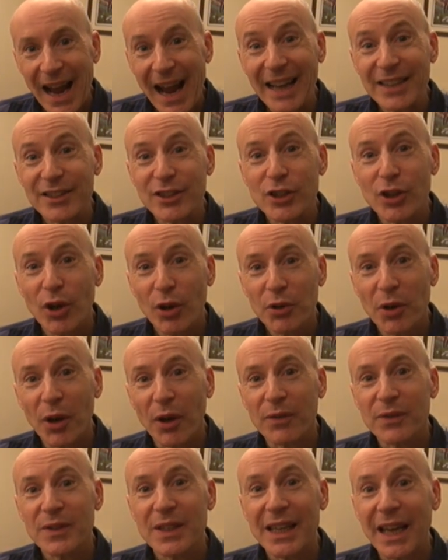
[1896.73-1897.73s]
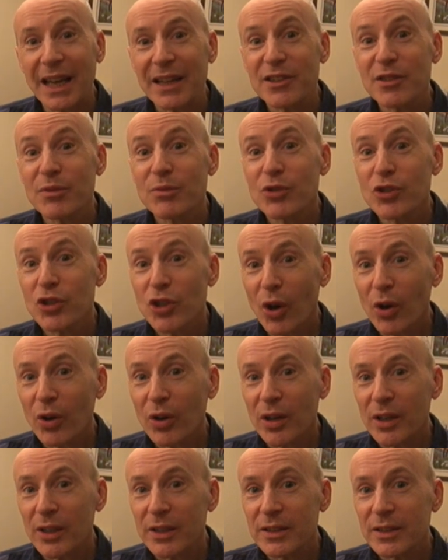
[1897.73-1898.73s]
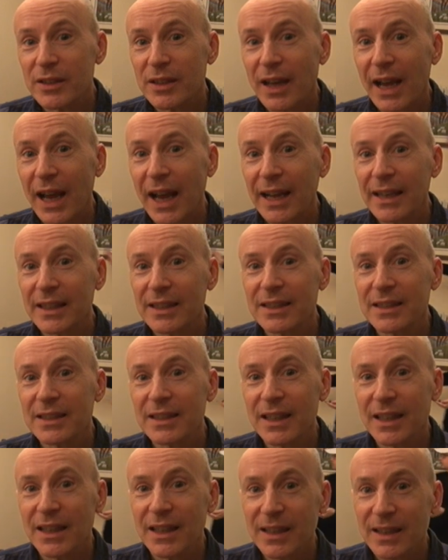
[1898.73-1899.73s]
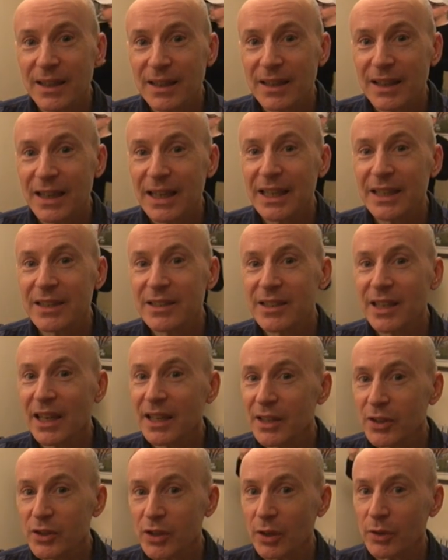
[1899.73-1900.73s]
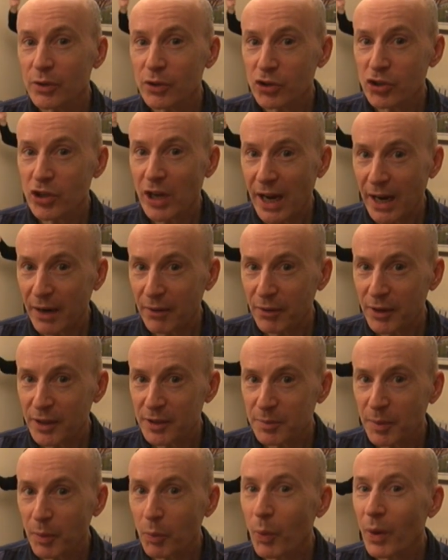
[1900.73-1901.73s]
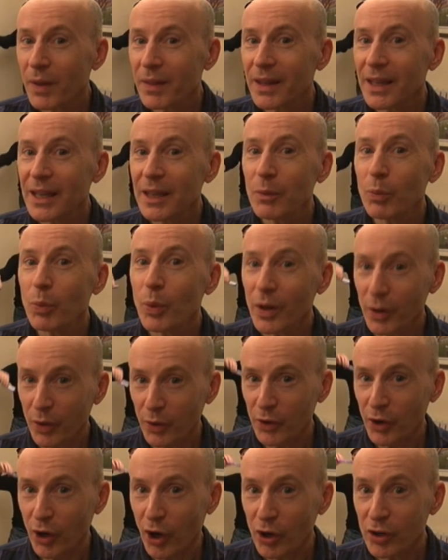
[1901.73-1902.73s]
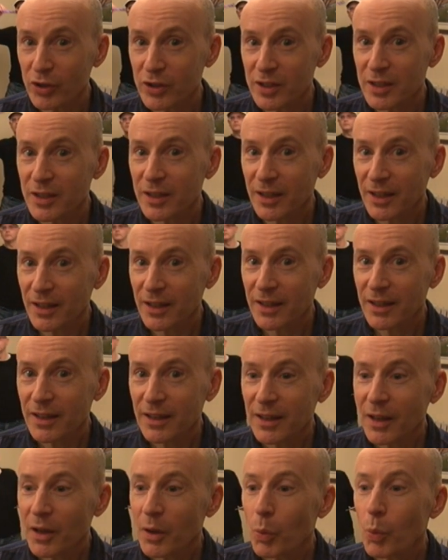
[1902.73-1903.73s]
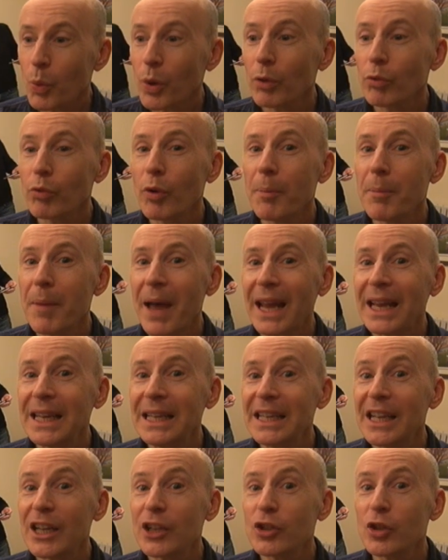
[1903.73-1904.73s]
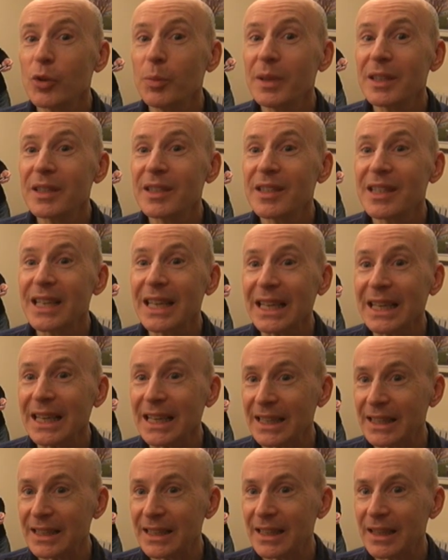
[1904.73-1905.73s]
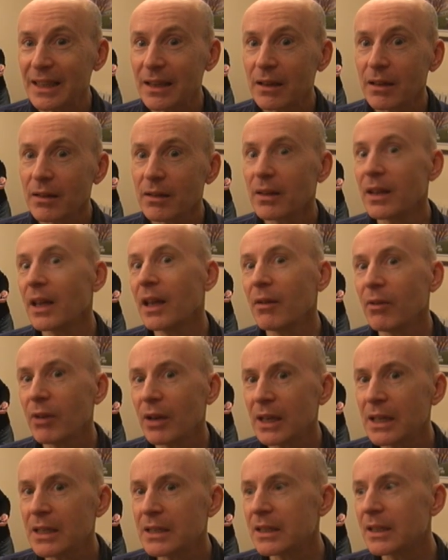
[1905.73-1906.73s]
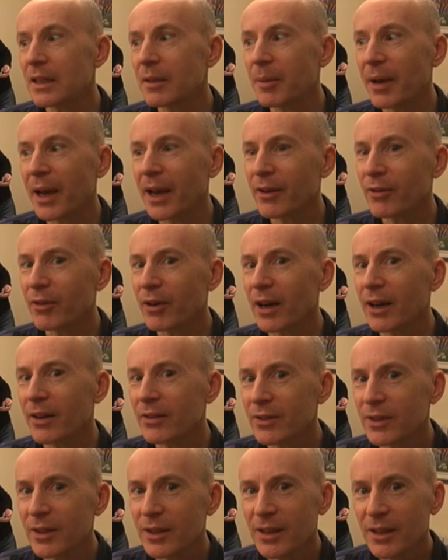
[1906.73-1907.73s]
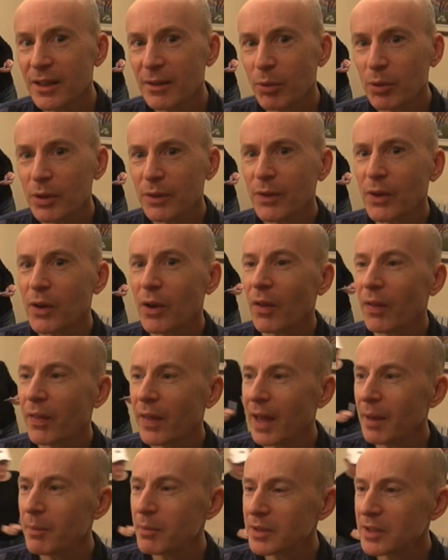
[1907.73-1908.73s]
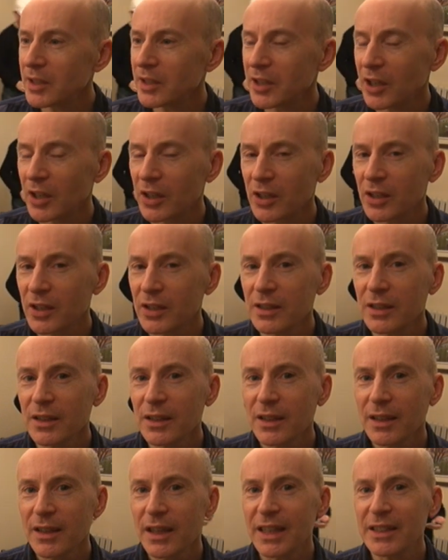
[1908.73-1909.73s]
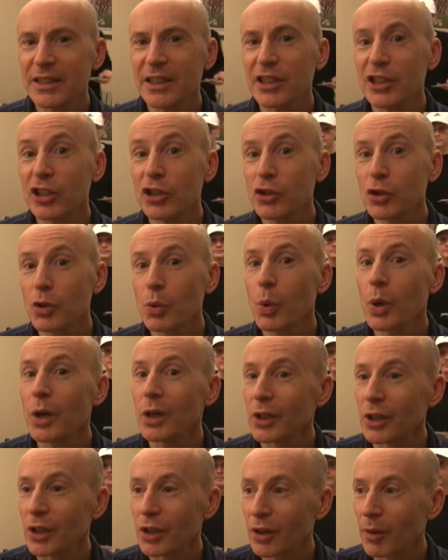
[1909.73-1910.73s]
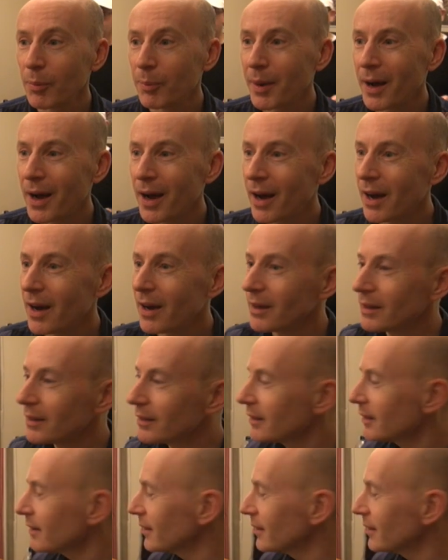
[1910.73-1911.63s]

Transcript: has gone off to get some chocolate, and uh, he said he's going to share it, but whether he will or not will remain to be seen. There he is in the background. What have you got there, Mister Duncan? Is it a Twirl bar?